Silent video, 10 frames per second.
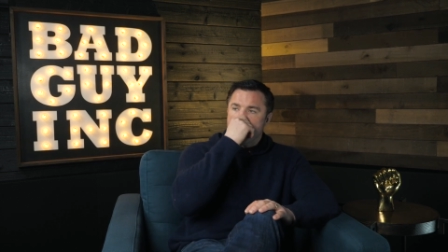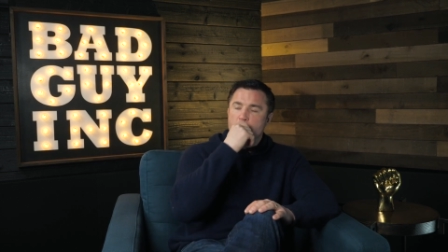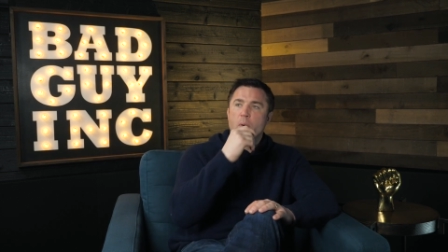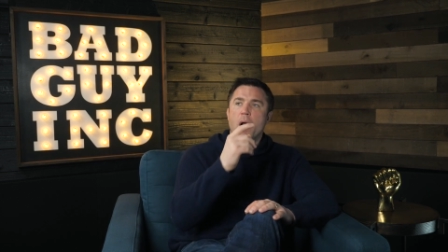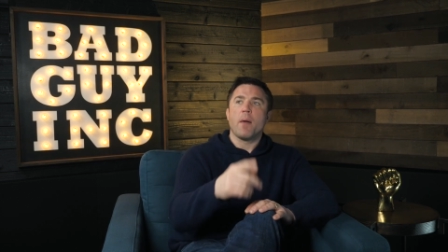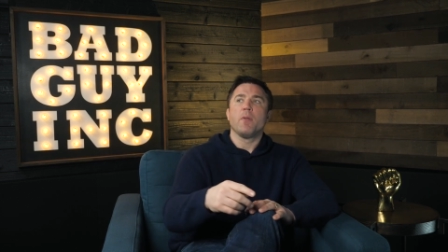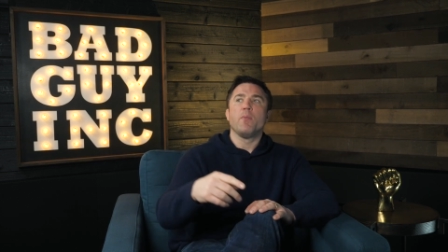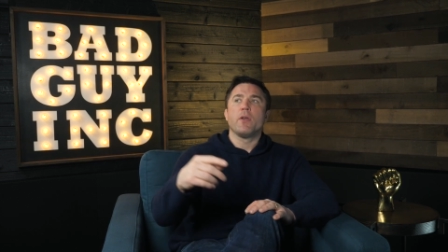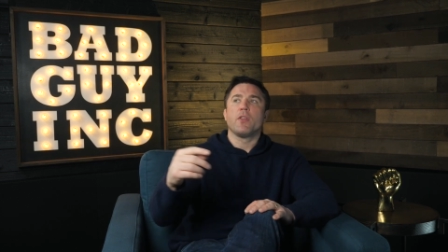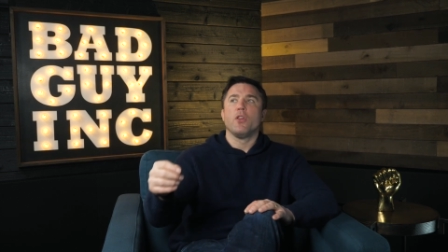The
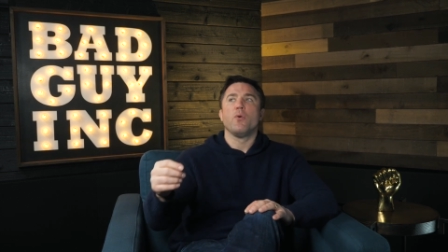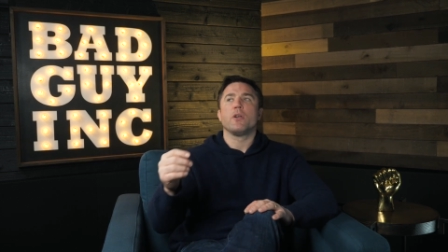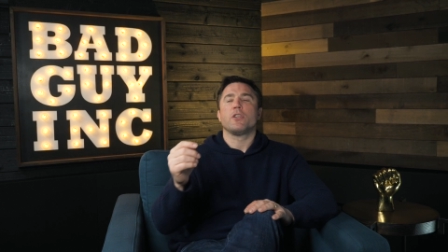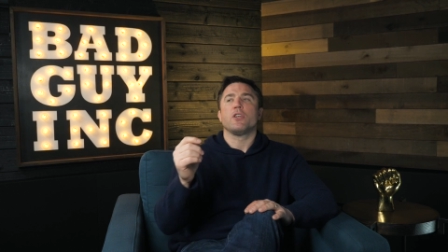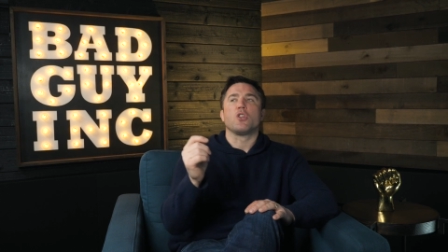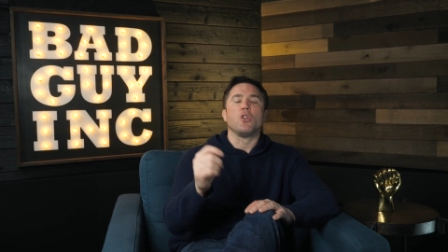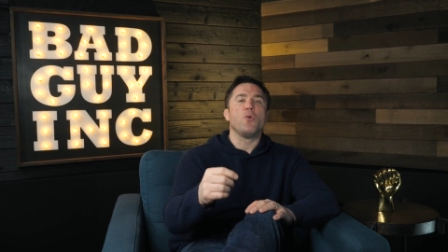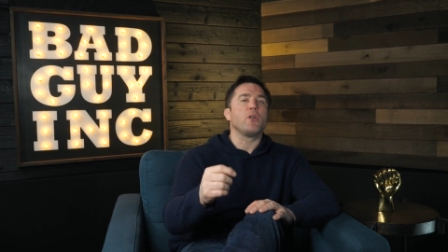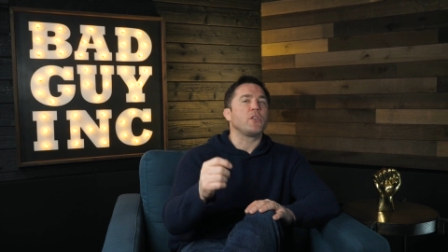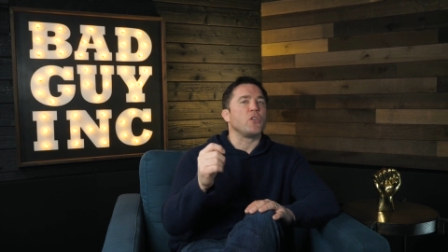problem with Lewis is
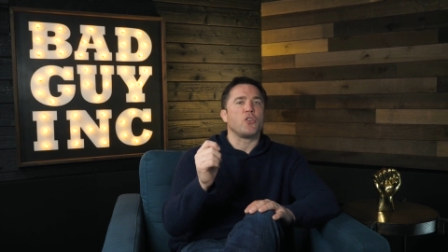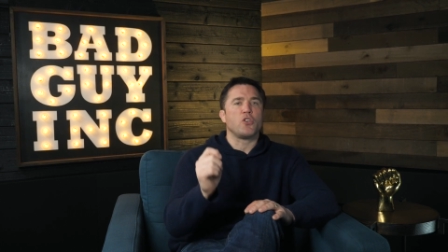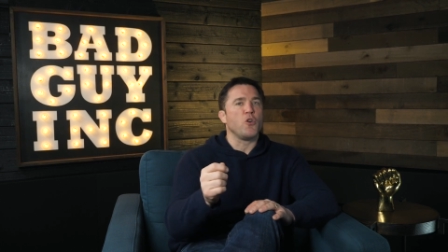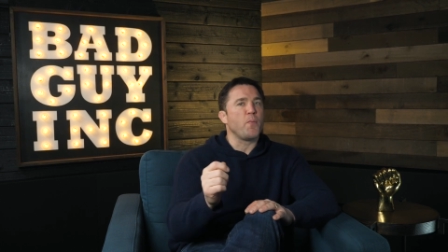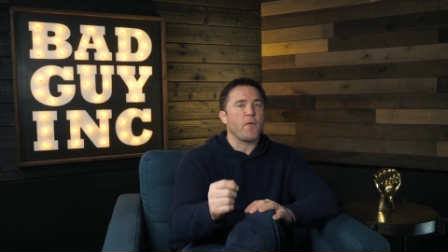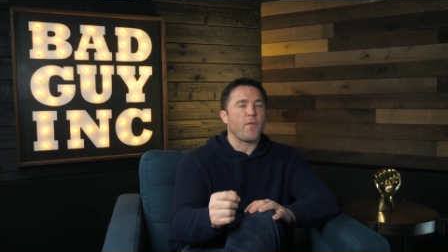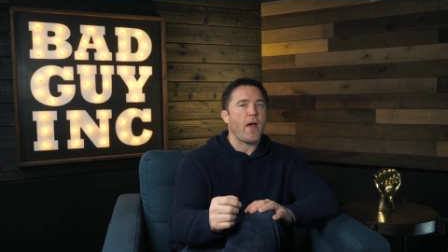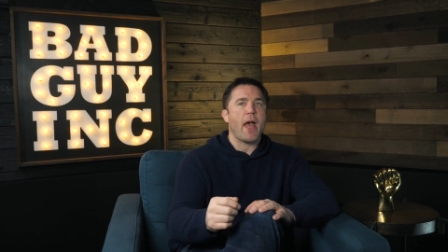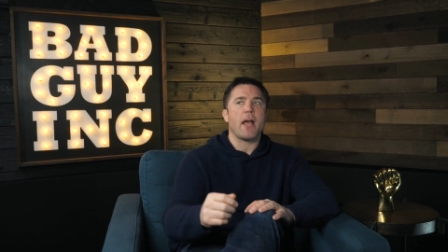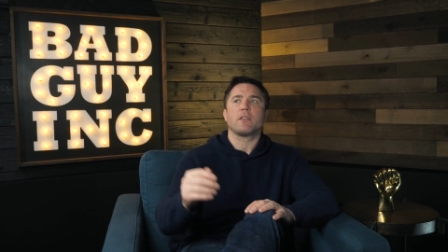Lewis is super
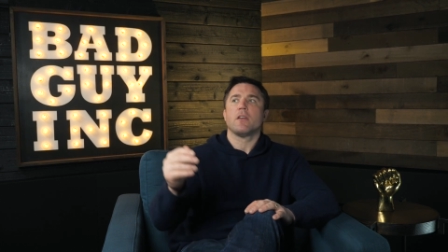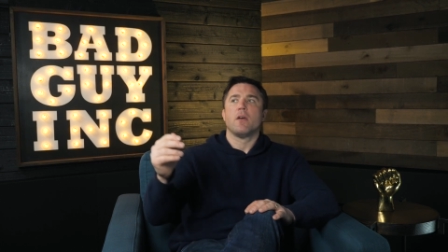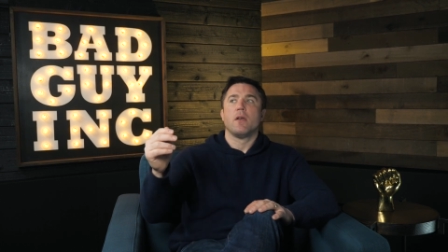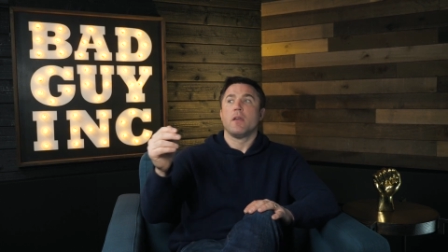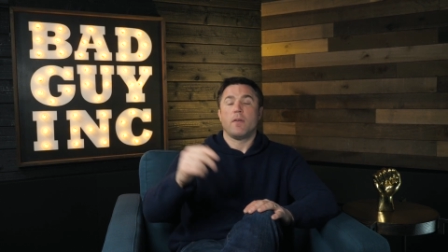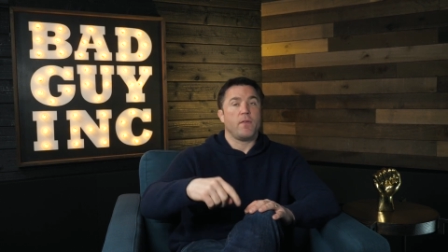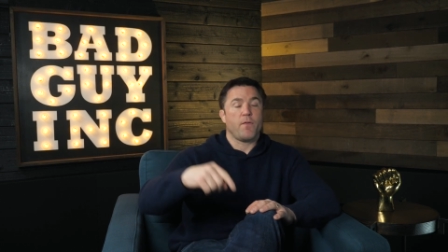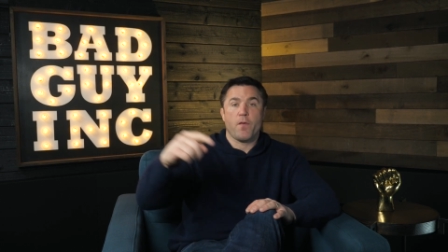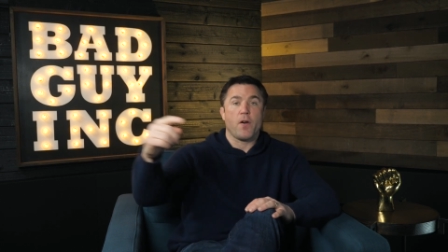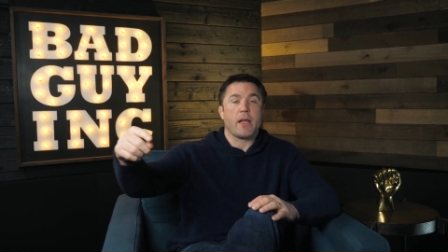fast
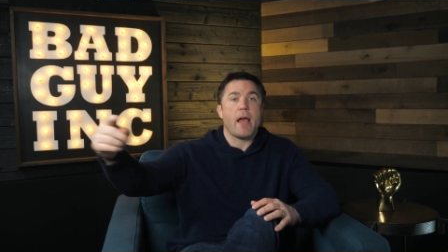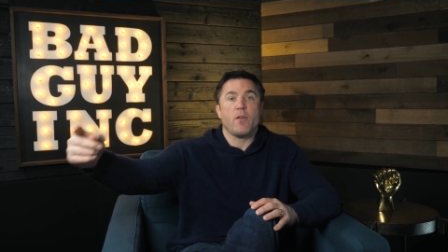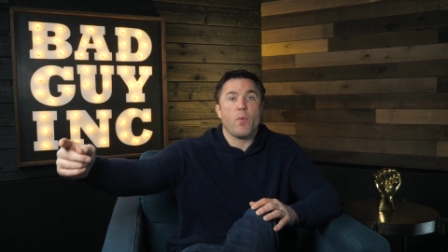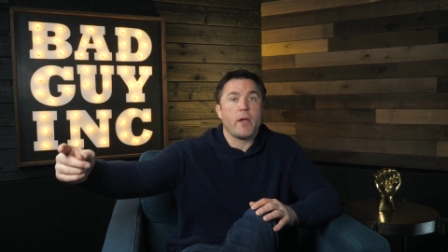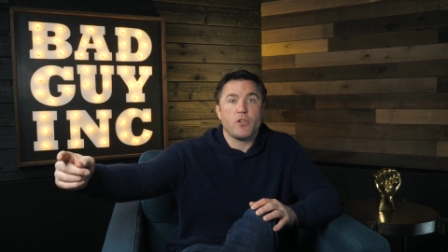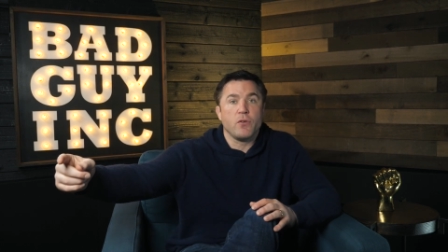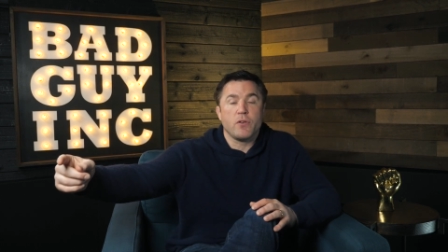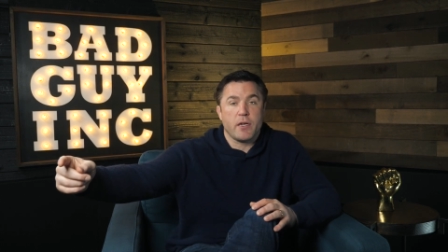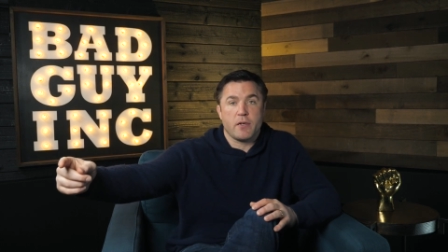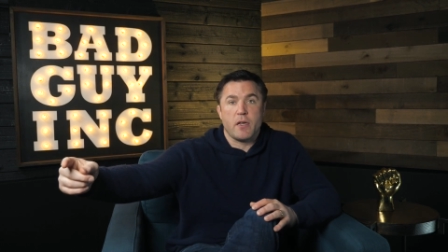for a guy that weighs
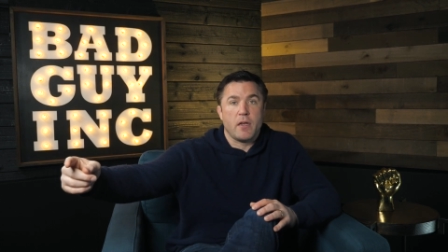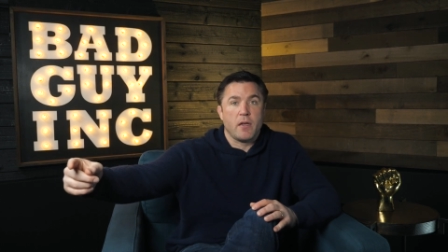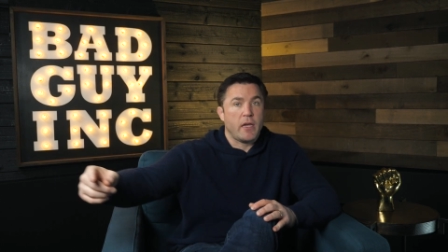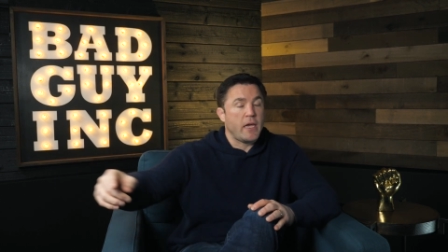260.